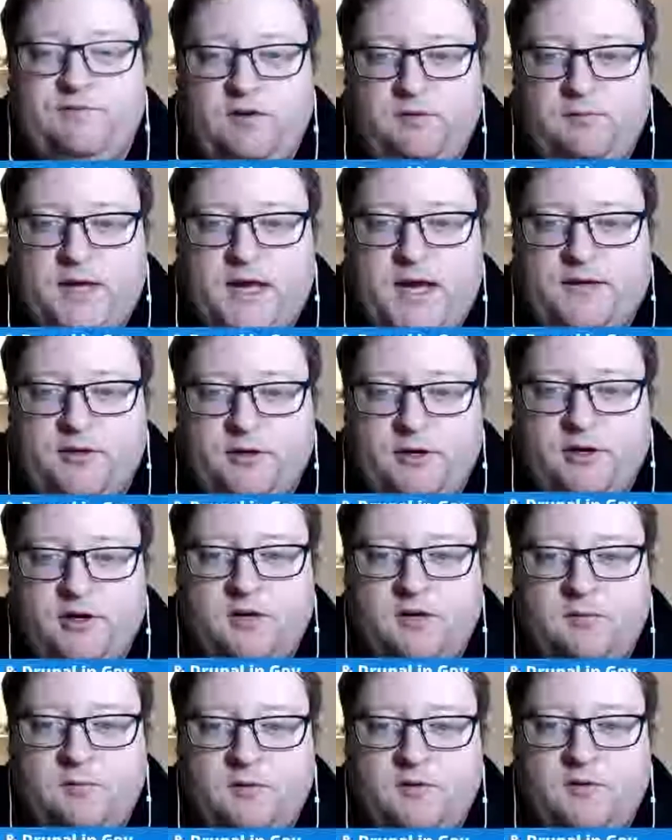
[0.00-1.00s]
impact on our
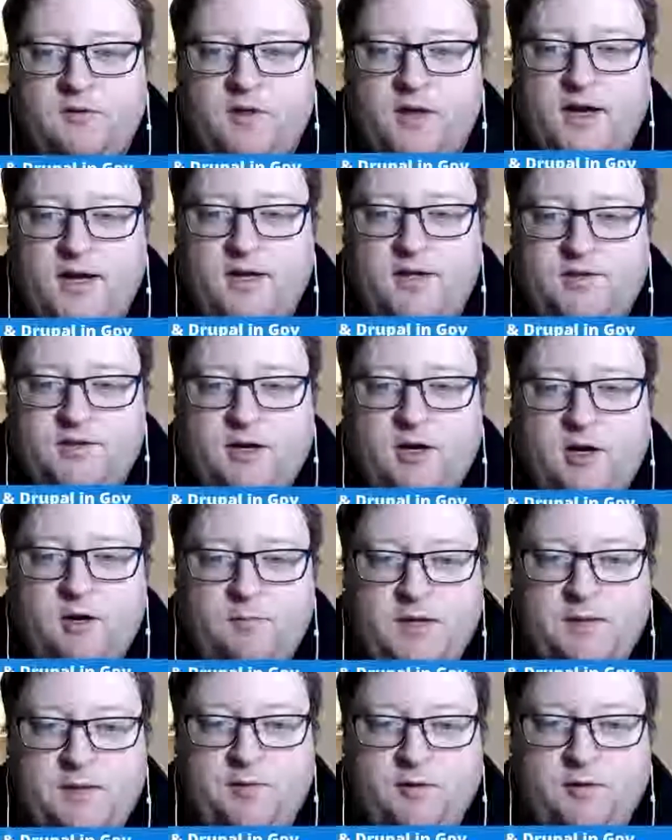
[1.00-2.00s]
clients, our
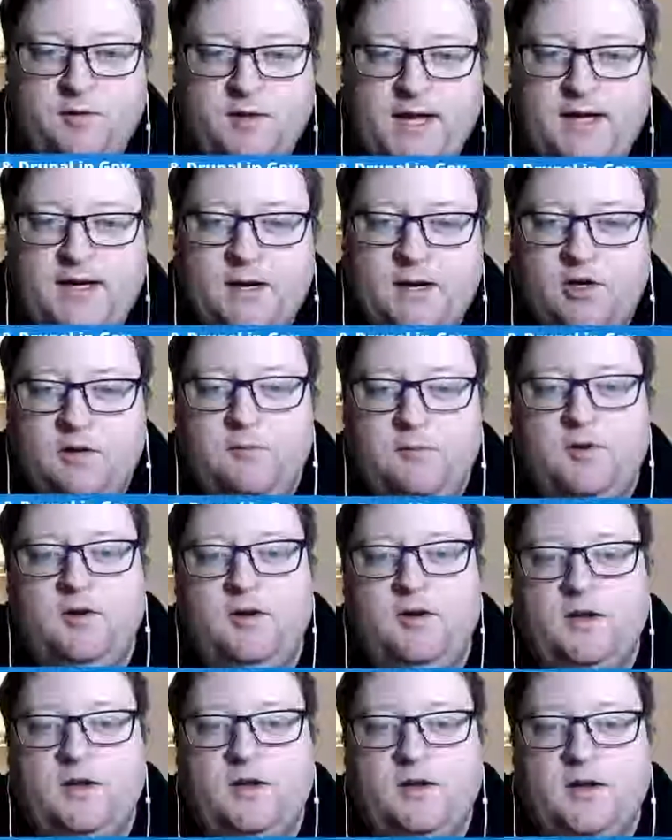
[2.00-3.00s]
people, and our
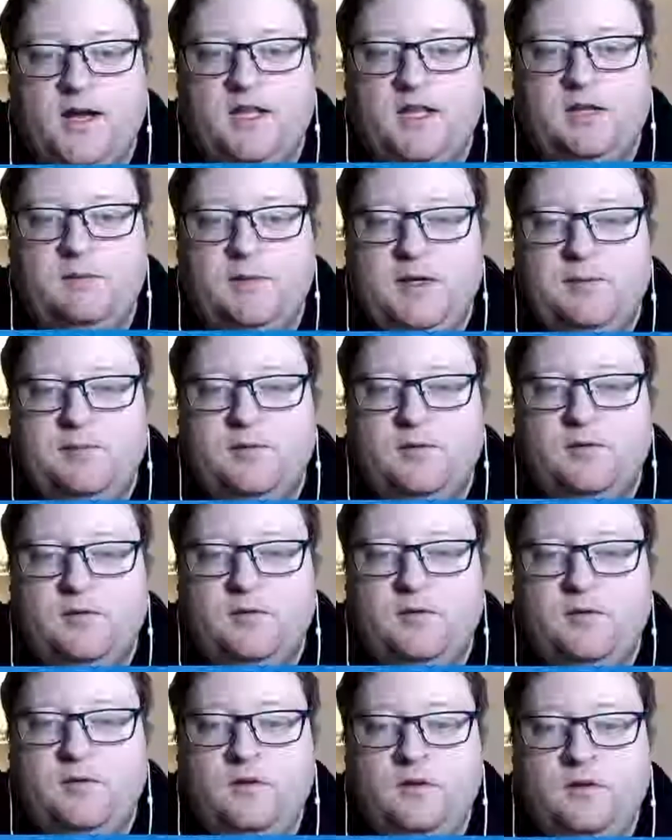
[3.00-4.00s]
community, and the people
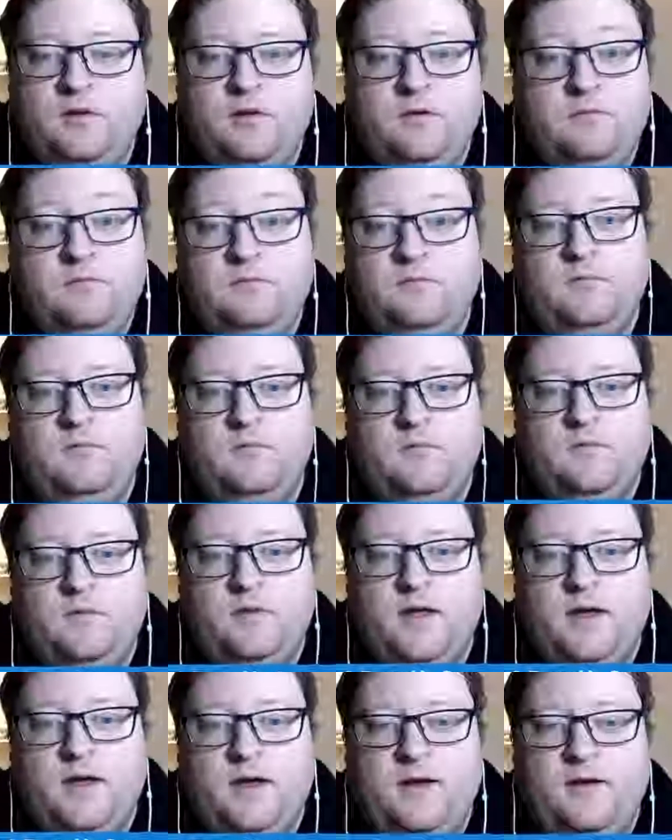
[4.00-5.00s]

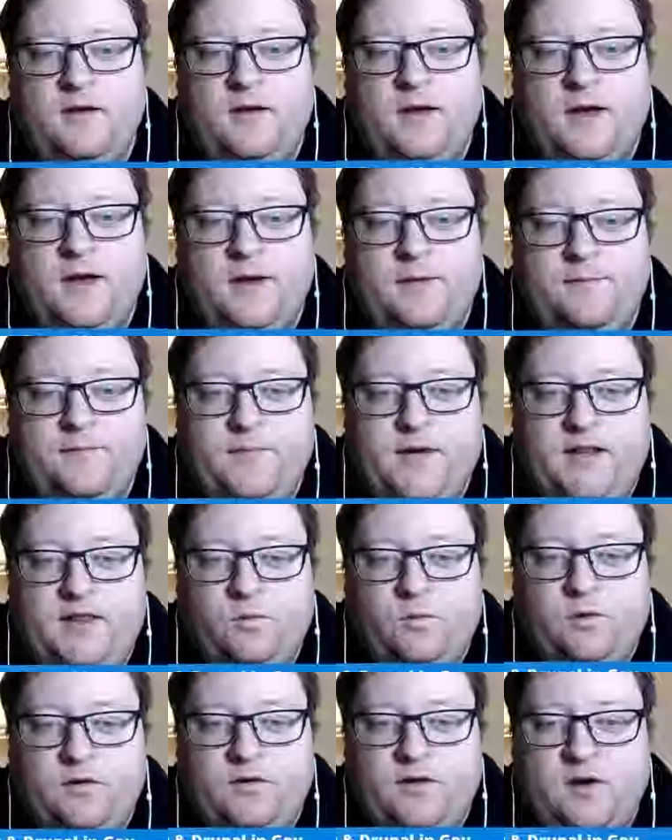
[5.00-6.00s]
that and the
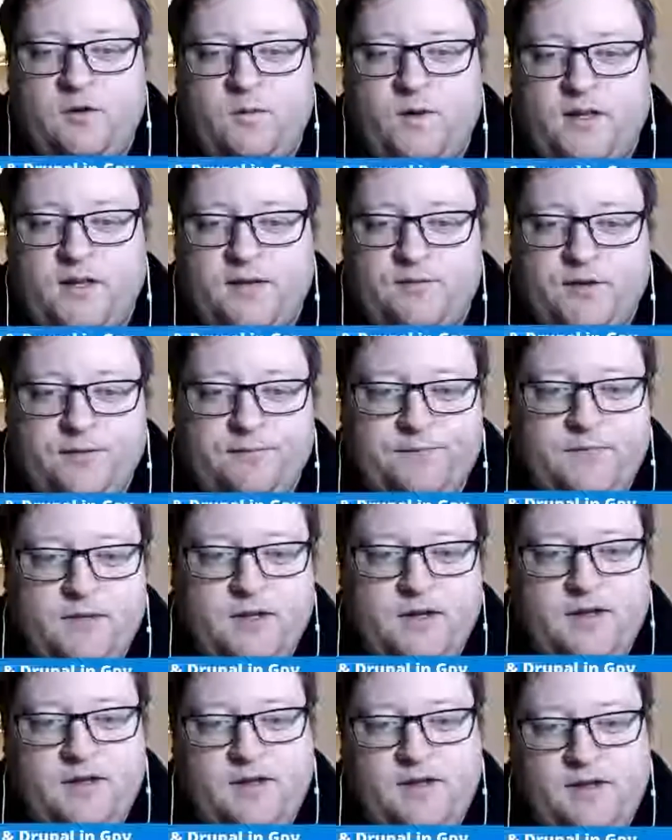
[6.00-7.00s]
world that we live in.
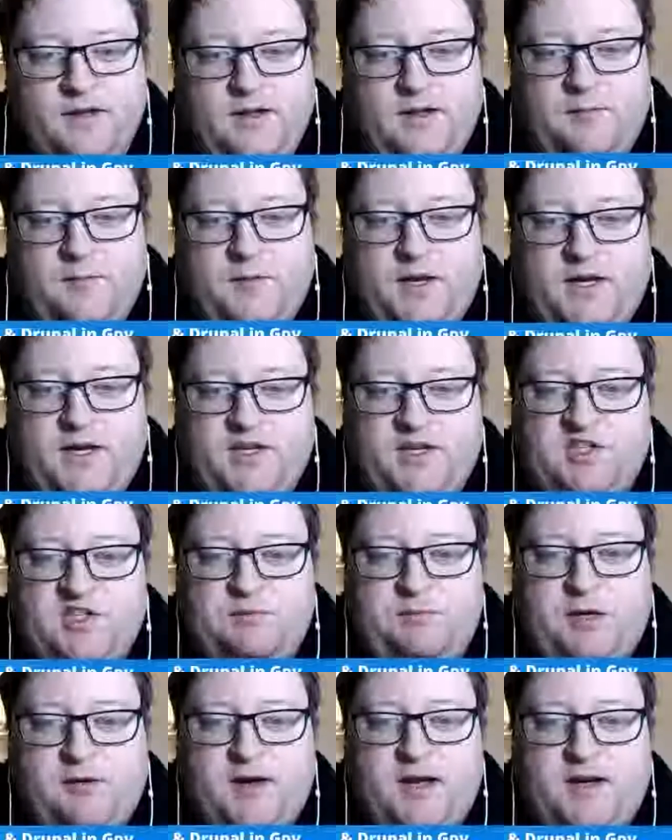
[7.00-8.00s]
Mike has
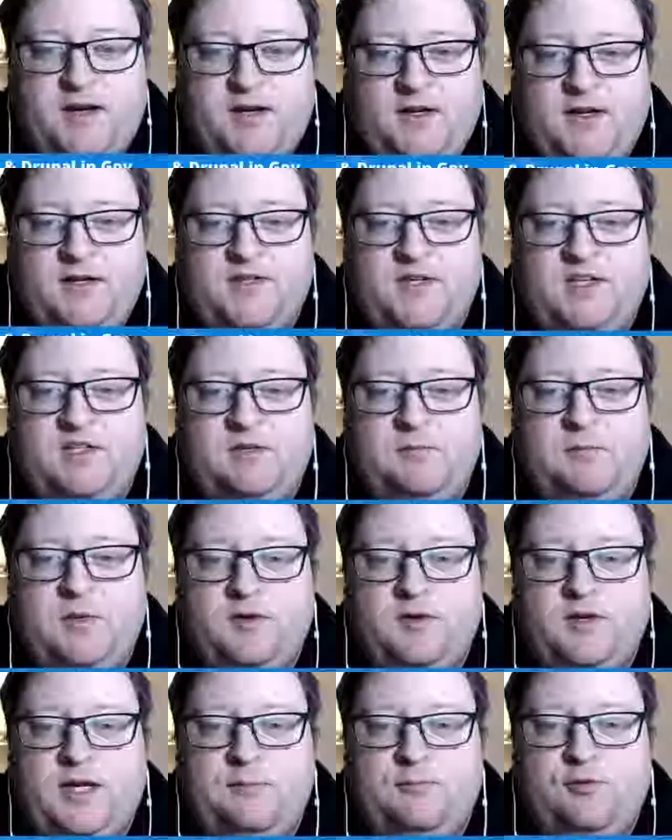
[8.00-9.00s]
spearheaded
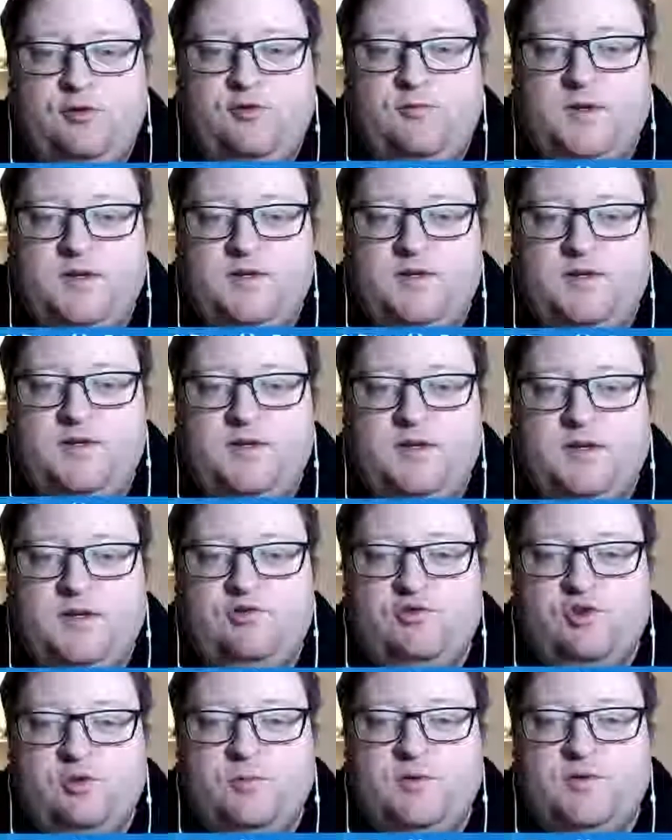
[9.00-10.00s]
accessibility improvements in
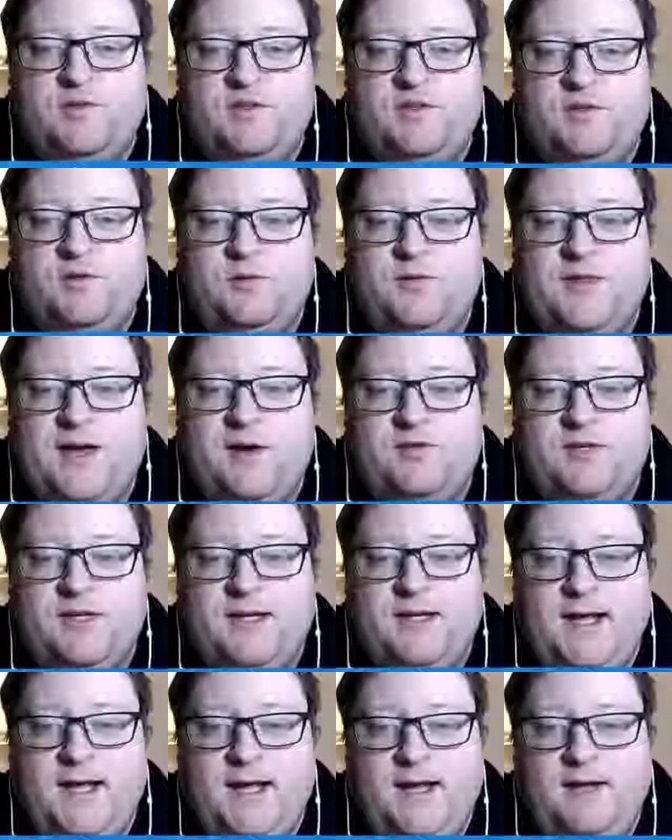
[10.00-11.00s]
Drupal since
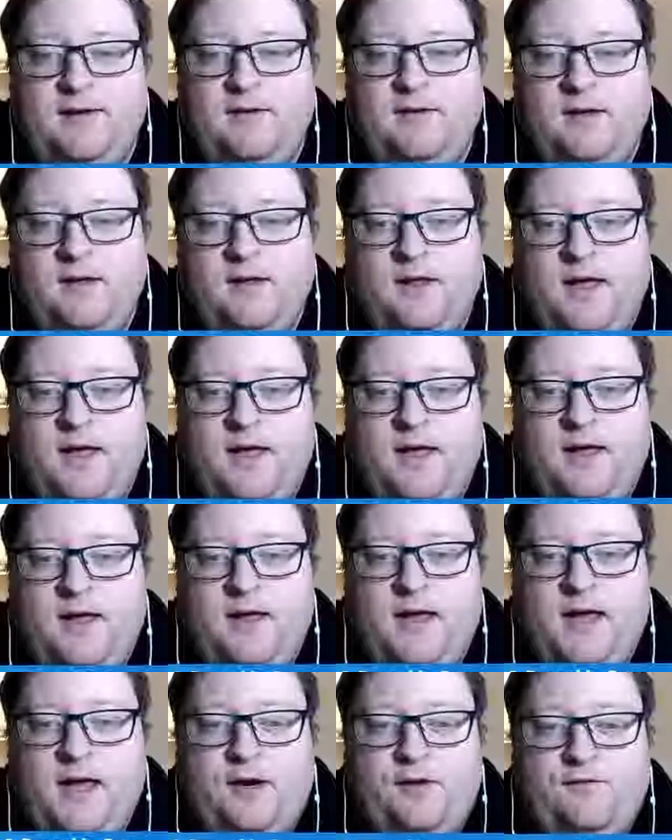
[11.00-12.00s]
2008
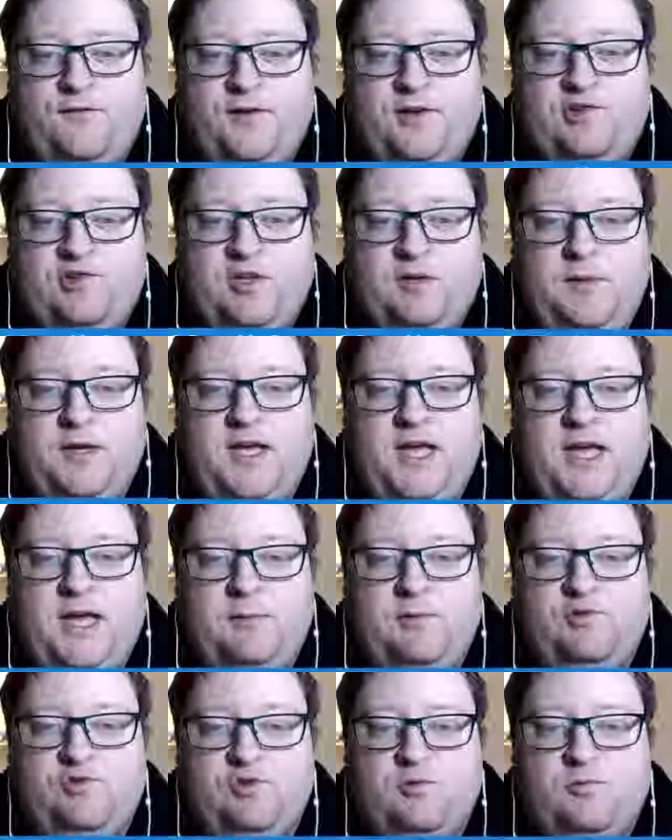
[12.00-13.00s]
and officially
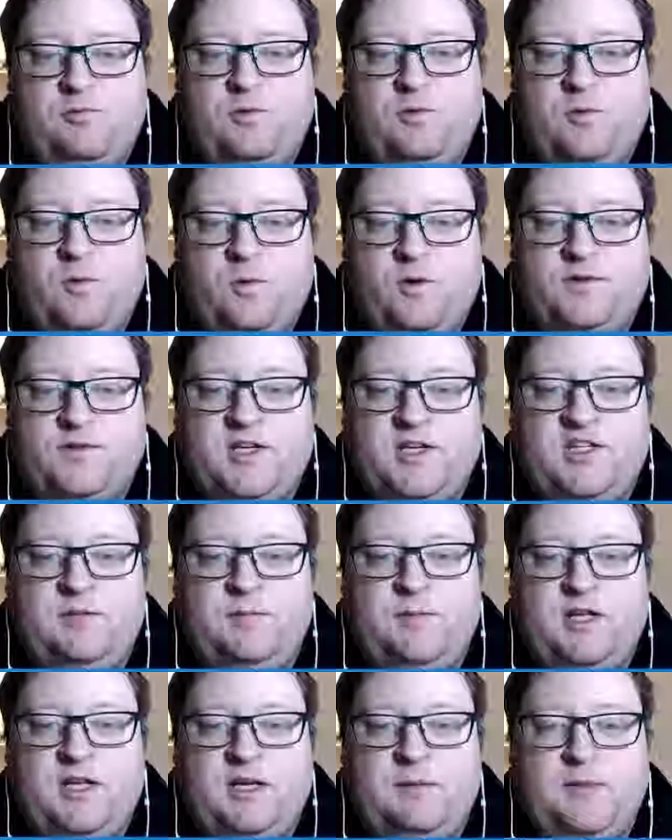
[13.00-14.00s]
became a Drupal core
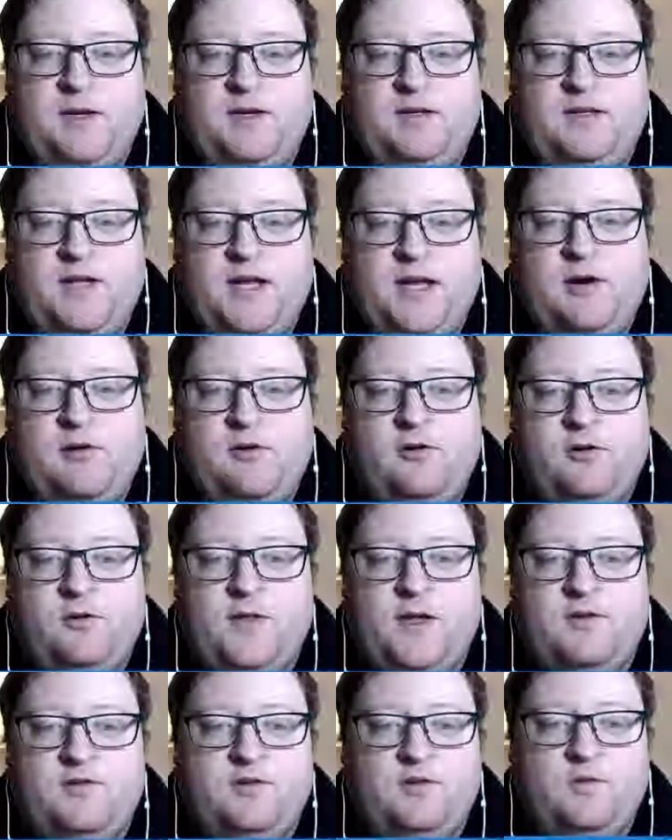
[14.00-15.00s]
accessibility maintainer in
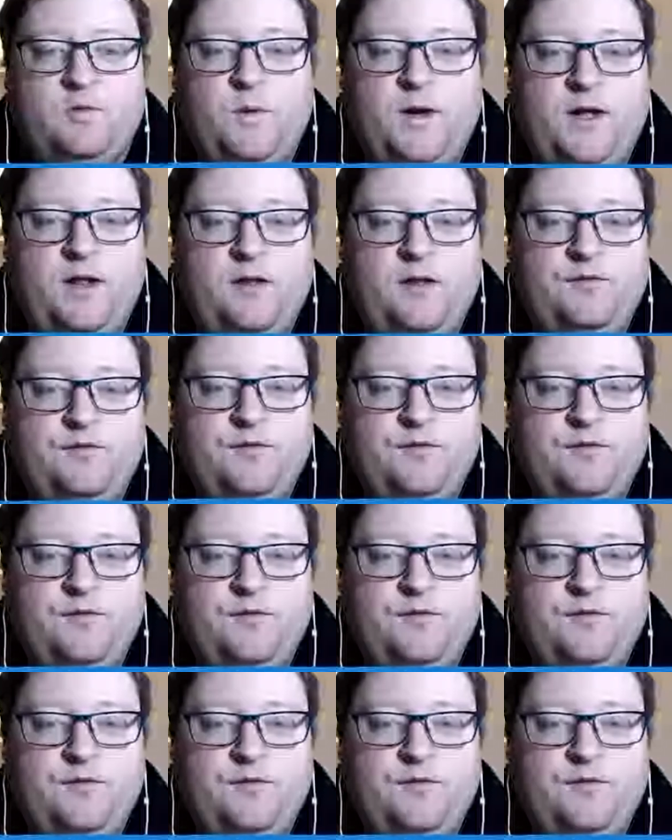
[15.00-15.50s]
2012.